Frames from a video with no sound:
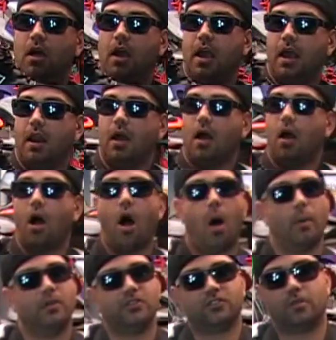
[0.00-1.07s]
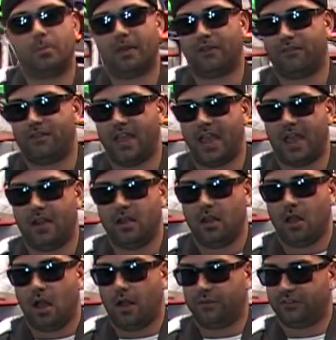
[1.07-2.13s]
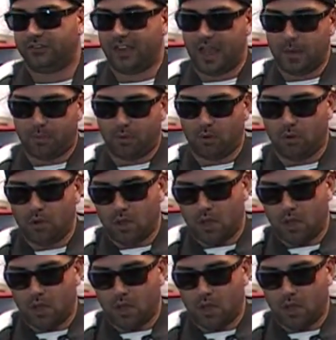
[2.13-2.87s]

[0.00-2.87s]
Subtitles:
and always just a big fan of Staple,